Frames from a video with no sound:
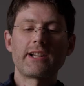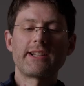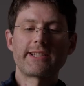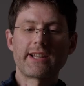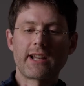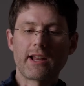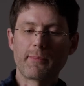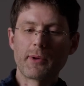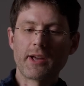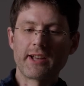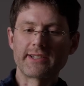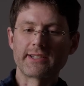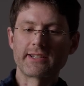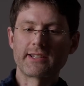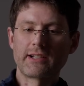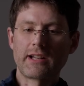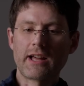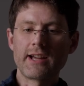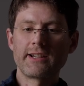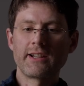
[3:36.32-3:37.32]
set up a
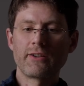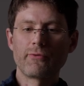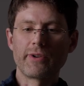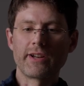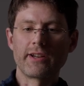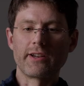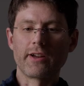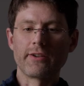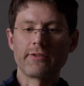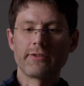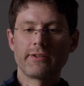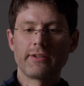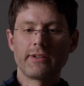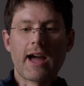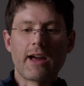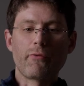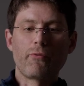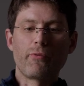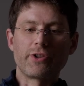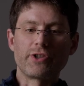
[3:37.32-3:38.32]
sliding window,
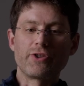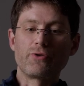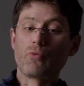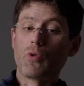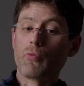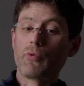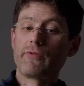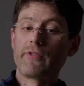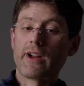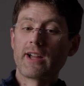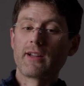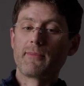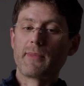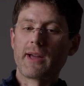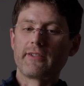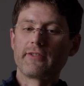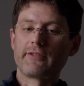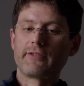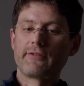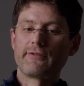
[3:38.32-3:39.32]
which is what we
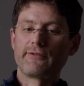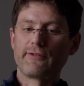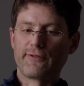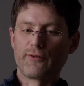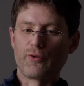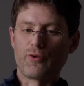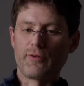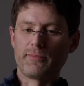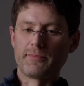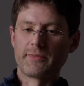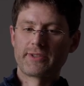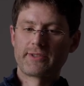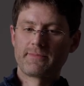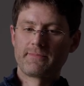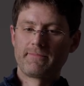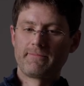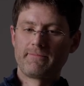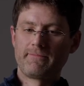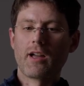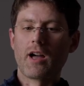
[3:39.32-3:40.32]
recommend for forms.
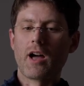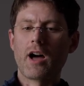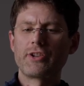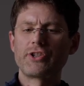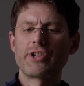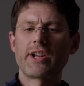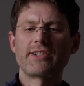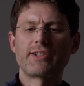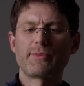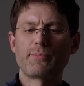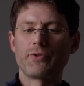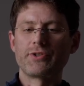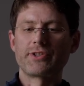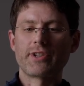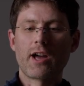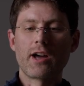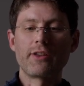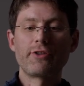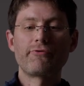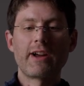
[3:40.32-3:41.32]
ArtJet supports
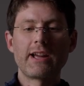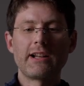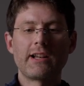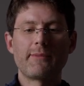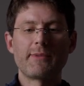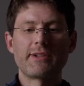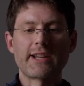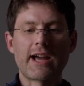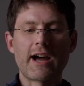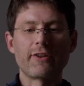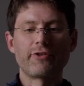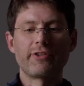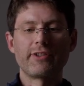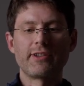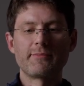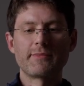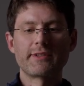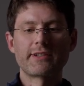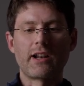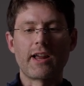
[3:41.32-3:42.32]
other rate limit
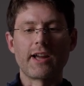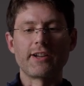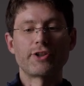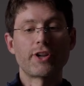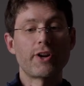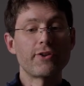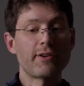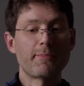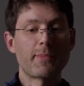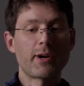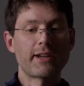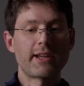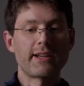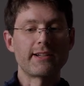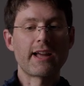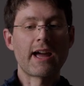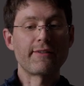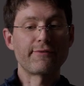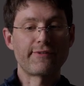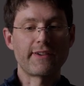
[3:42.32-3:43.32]
algorithms like token bucket
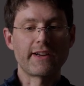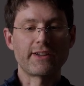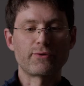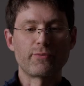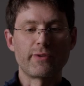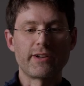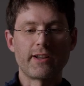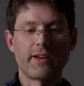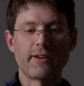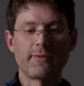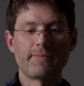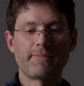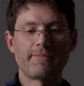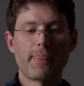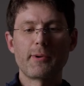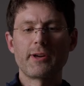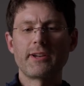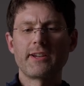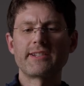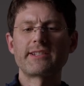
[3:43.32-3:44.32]
and fixed window,
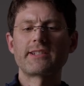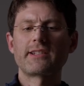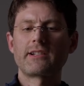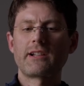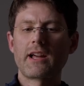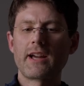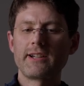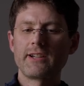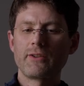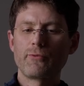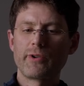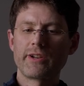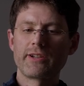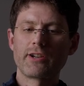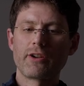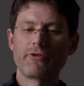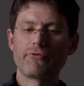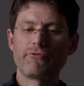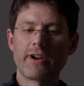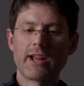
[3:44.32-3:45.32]
but a sliding
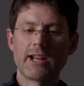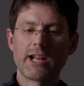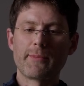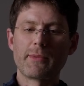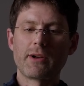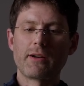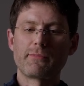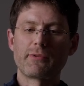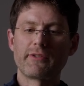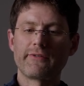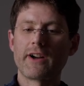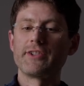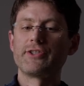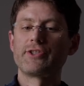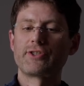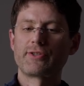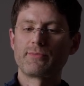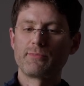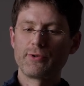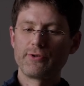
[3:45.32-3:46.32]
window rate limit provides
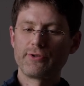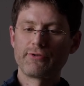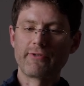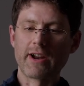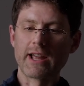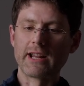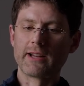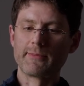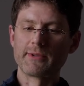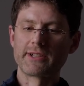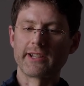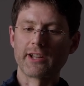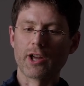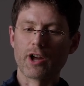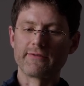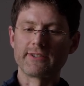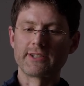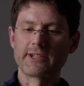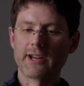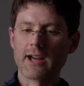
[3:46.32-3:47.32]
smoother rate limiting
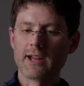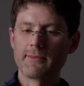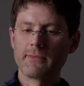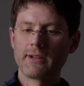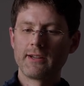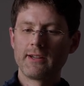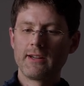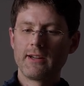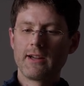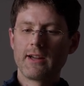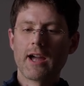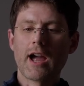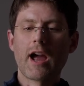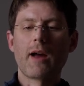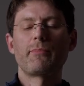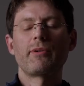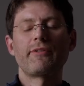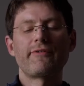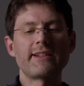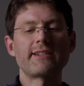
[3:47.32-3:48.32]
over time and
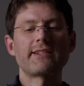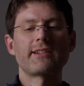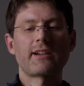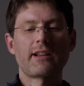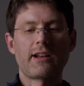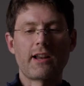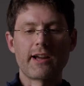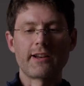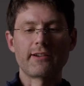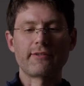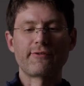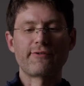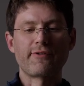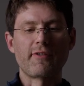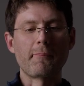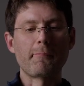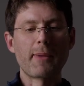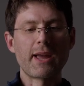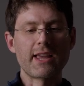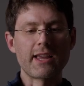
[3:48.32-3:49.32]
prevents a client
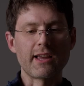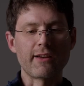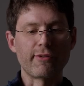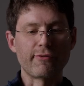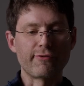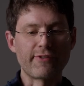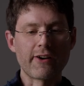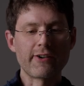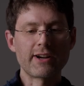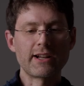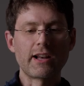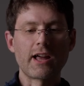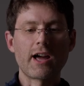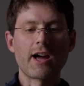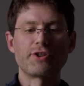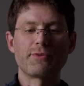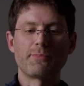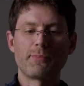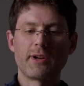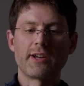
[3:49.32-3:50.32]
from making a very
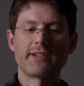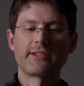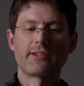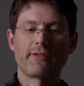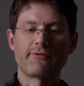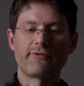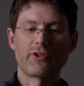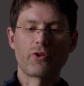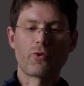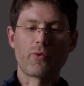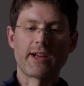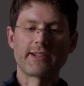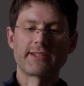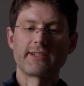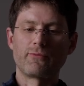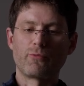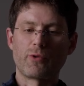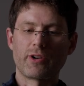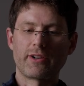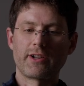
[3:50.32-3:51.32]
large burst of requests
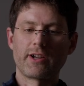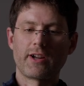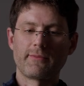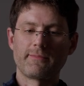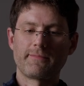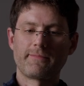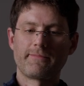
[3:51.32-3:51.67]
in one go.